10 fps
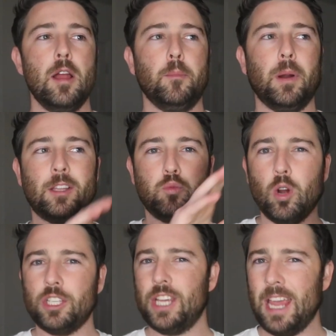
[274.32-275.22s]
but it's
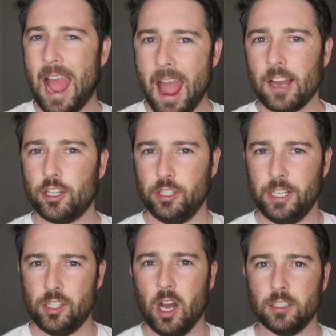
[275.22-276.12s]
what she
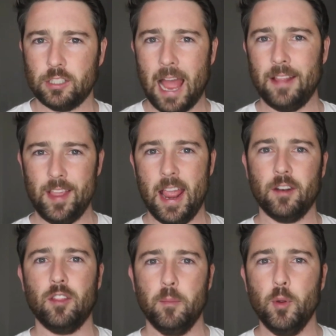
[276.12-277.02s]
actually does at the
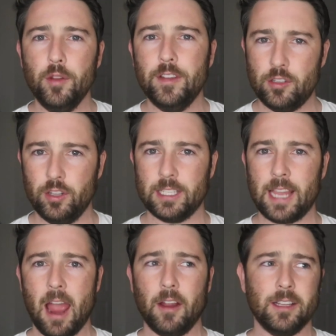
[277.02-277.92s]
end of the movie to this
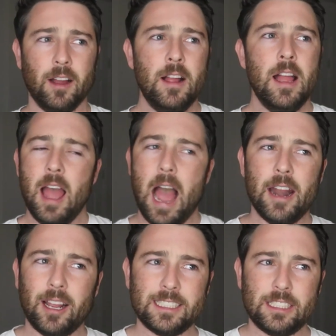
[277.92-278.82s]
character
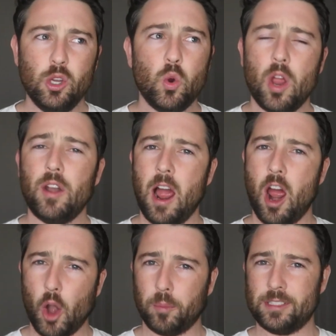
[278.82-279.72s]
and i still don't
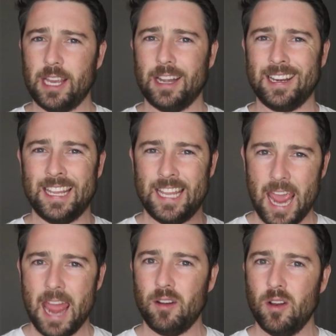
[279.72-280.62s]
100%
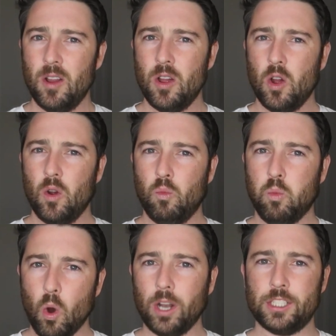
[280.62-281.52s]
get
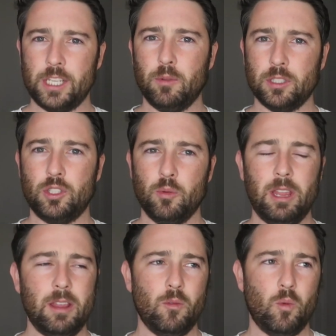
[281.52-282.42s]
what she was
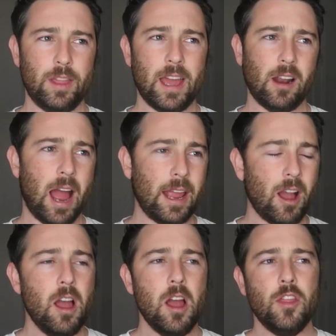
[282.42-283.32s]
doing with that i
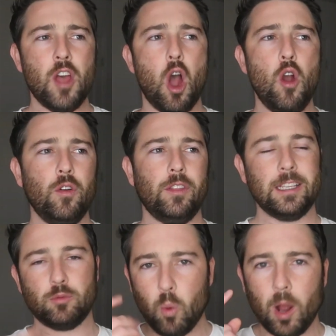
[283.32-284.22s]
the only,
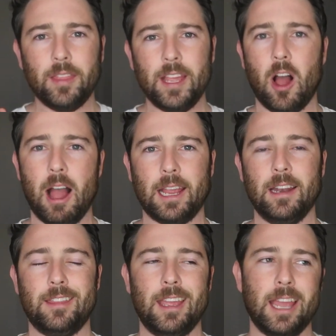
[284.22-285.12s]
there's one thing i
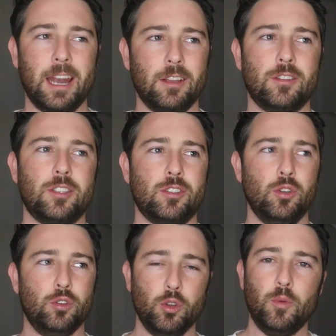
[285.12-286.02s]
can think and it's
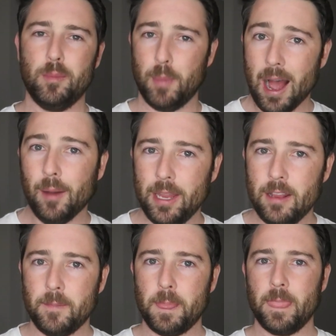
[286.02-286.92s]
to do with barbie